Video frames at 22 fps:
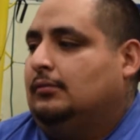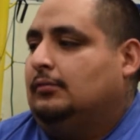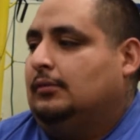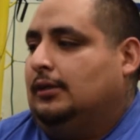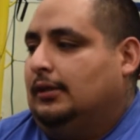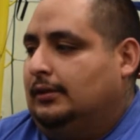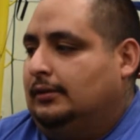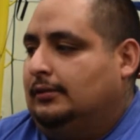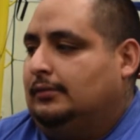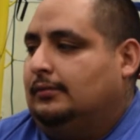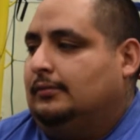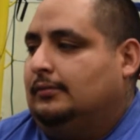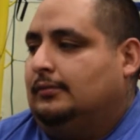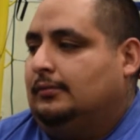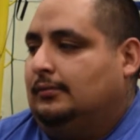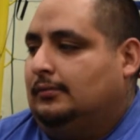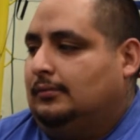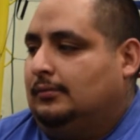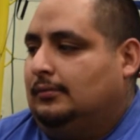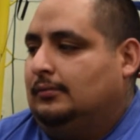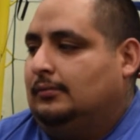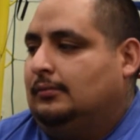Right. Was
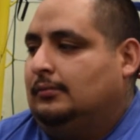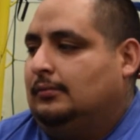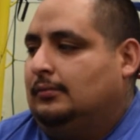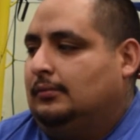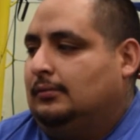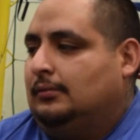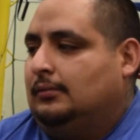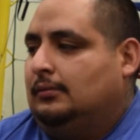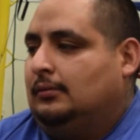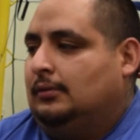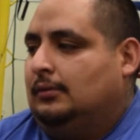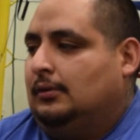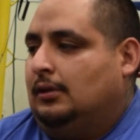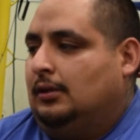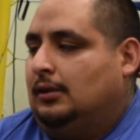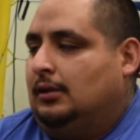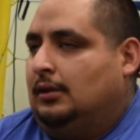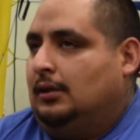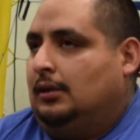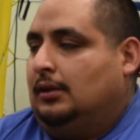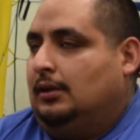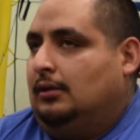that your first gym?
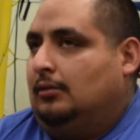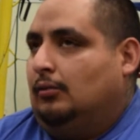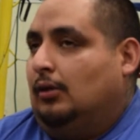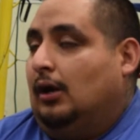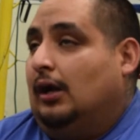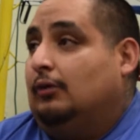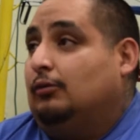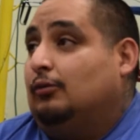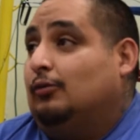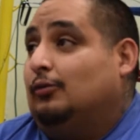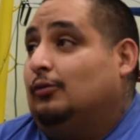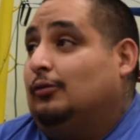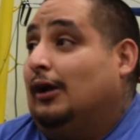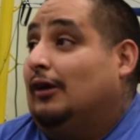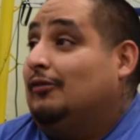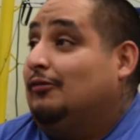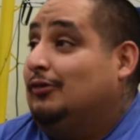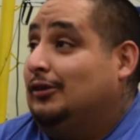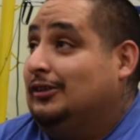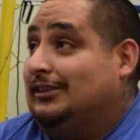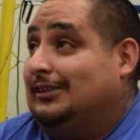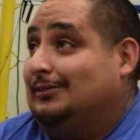Well, our
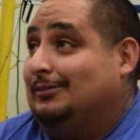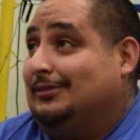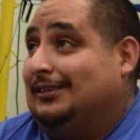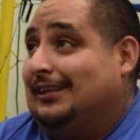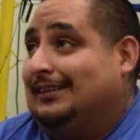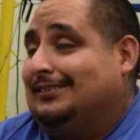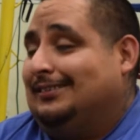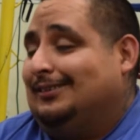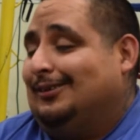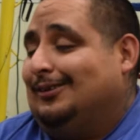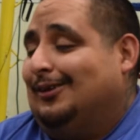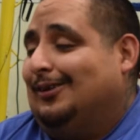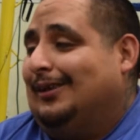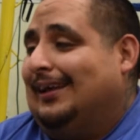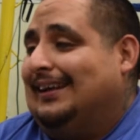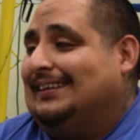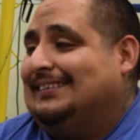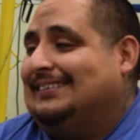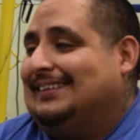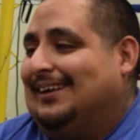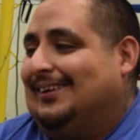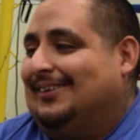first gym was actually called
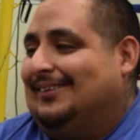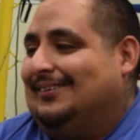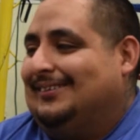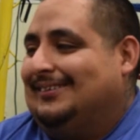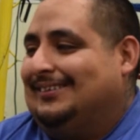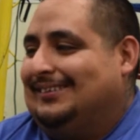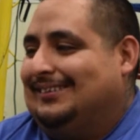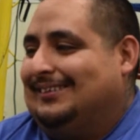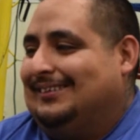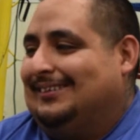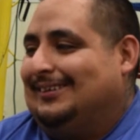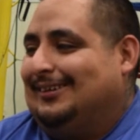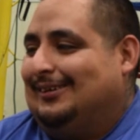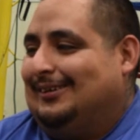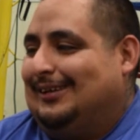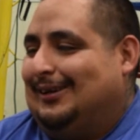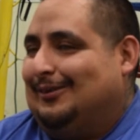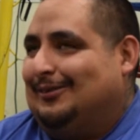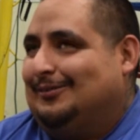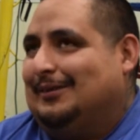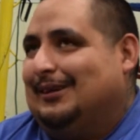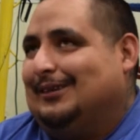Lights Out. Okay.
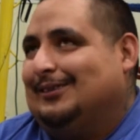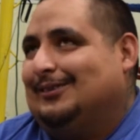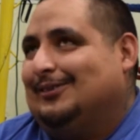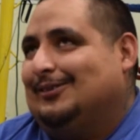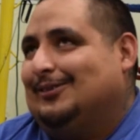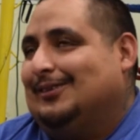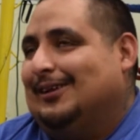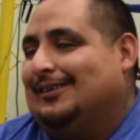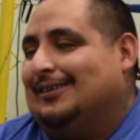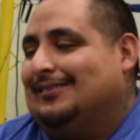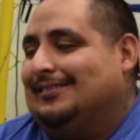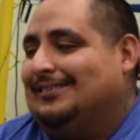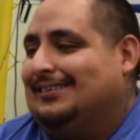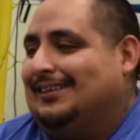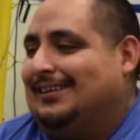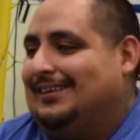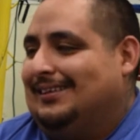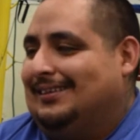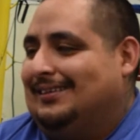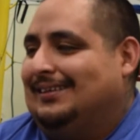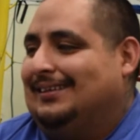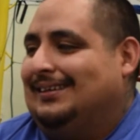That was back in two thousand
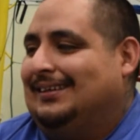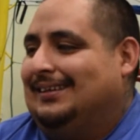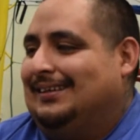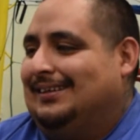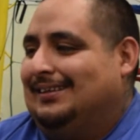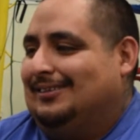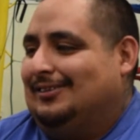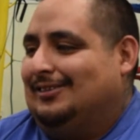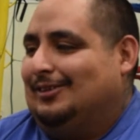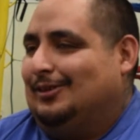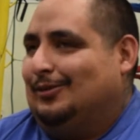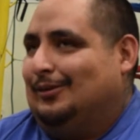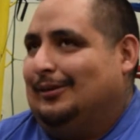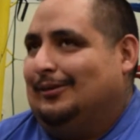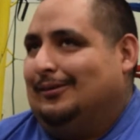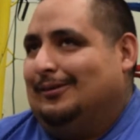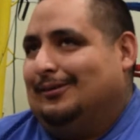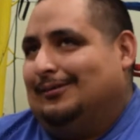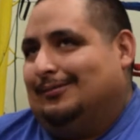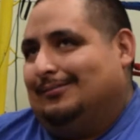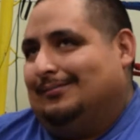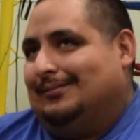ten. Okay. So we
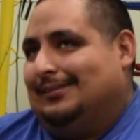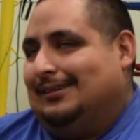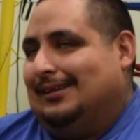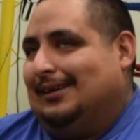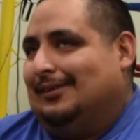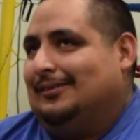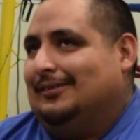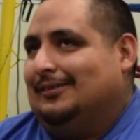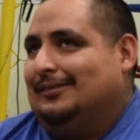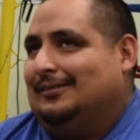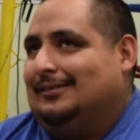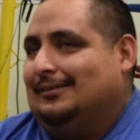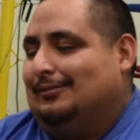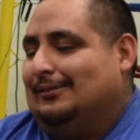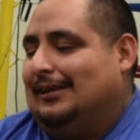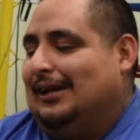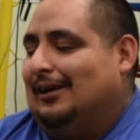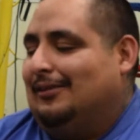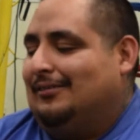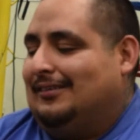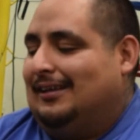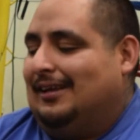were down to,
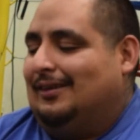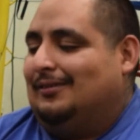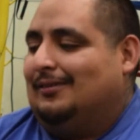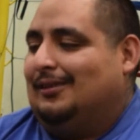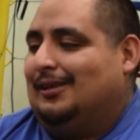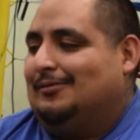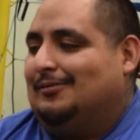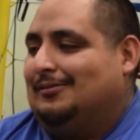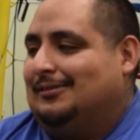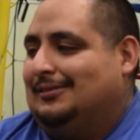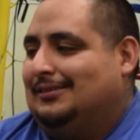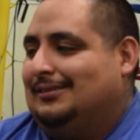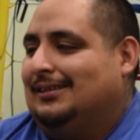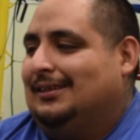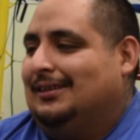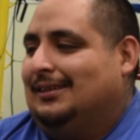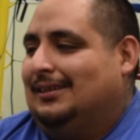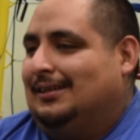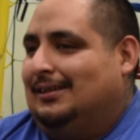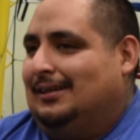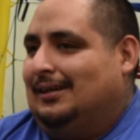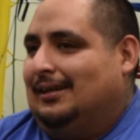downtown Loveland.
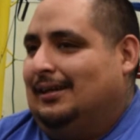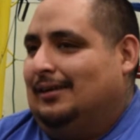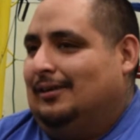Okay.